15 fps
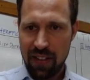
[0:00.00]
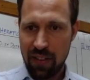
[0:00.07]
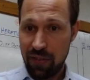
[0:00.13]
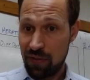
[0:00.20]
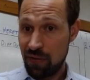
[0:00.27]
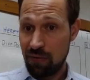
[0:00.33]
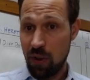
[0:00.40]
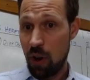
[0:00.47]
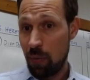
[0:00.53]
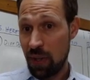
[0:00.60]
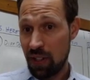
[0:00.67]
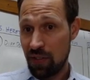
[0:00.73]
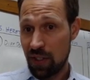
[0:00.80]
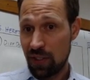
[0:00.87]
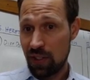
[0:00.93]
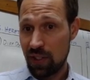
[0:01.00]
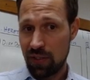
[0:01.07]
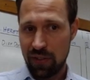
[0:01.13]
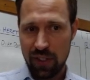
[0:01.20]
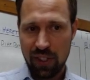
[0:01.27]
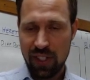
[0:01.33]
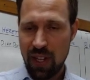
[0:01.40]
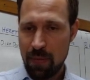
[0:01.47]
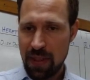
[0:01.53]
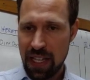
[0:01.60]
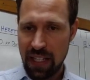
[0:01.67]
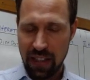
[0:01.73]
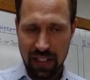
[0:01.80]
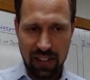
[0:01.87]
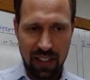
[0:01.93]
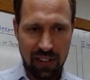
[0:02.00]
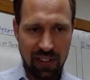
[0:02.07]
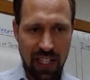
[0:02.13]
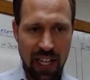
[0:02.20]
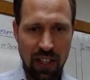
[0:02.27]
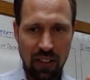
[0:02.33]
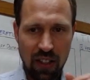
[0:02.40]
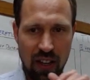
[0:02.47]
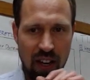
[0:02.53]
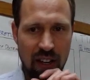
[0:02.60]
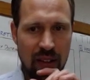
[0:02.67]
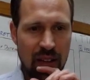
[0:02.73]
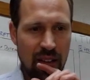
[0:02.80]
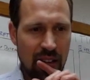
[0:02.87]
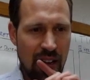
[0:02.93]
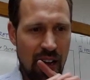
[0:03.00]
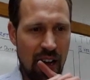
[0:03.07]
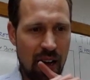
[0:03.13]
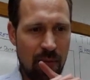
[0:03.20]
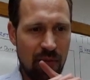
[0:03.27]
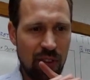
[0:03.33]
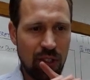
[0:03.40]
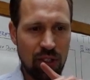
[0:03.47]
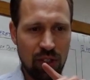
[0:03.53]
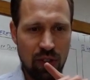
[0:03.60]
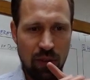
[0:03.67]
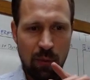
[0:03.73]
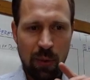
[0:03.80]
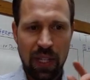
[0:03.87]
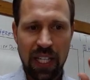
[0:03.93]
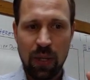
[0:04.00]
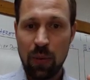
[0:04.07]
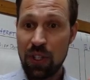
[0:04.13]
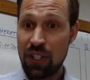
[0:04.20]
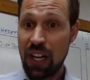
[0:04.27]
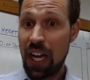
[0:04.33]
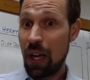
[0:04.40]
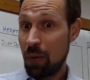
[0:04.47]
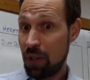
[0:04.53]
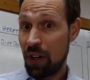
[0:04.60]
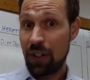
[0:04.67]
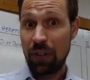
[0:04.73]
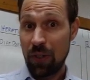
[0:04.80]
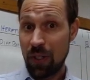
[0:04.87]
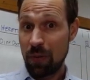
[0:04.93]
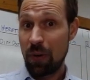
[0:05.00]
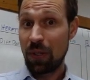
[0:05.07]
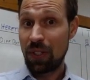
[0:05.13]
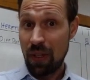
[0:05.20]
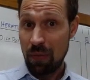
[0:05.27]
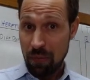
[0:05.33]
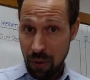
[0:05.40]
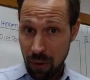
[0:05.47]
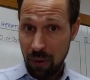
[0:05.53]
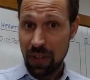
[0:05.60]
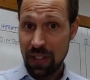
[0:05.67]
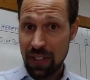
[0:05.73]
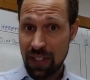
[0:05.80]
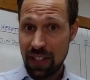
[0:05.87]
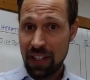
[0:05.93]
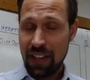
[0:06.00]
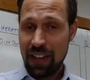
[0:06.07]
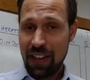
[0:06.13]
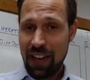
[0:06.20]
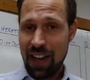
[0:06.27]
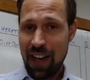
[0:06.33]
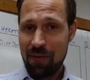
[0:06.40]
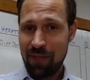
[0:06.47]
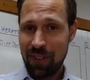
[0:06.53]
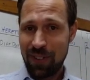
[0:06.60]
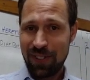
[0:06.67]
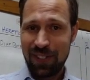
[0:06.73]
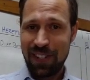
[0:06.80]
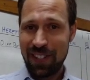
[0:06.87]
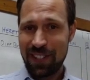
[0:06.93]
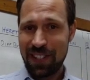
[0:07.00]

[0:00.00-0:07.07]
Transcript: the opening verses of 1 Timothy. Let's take a look. Verse 3, which I would argue is the most important verse in the